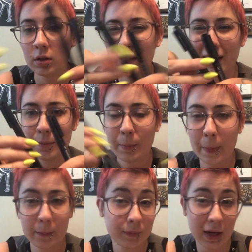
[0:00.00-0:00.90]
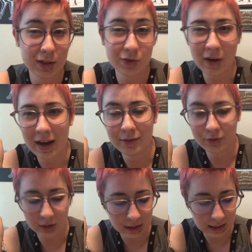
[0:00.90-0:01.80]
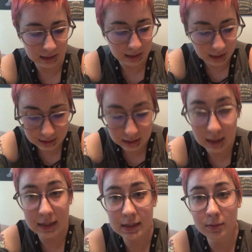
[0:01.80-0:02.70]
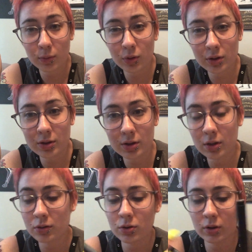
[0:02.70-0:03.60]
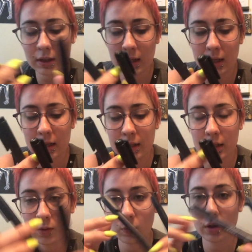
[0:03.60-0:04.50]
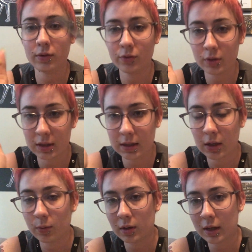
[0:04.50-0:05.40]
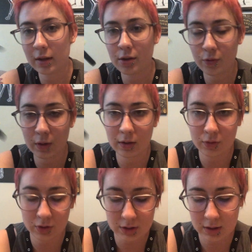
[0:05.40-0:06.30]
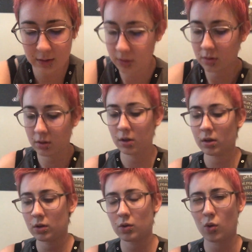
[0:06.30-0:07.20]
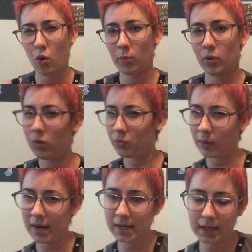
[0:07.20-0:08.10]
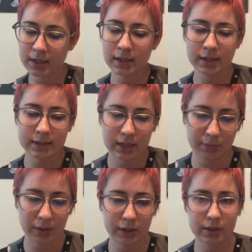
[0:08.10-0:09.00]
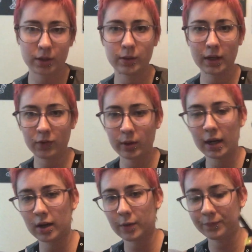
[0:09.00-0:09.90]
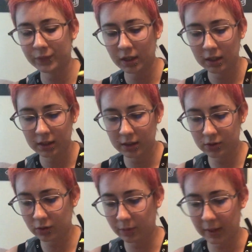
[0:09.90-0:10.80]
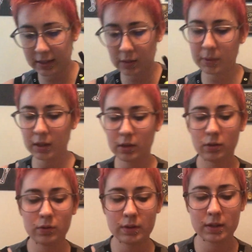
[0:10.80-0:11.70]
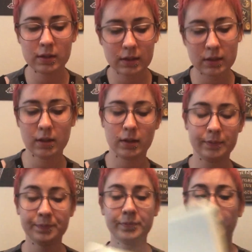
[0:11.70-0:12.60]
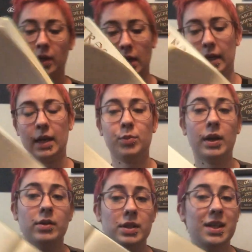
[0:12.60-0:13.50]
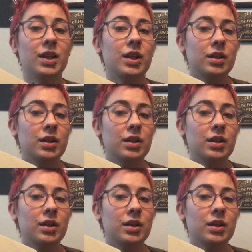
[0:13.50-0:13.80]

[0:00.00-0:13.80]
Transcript: like, I use 5 for like headlines and borders usually, and then 1 for detail work, and 3 for just normal writing typically. So if you care, these are the pens I'm gonna use. This is a, I can't pronounce it,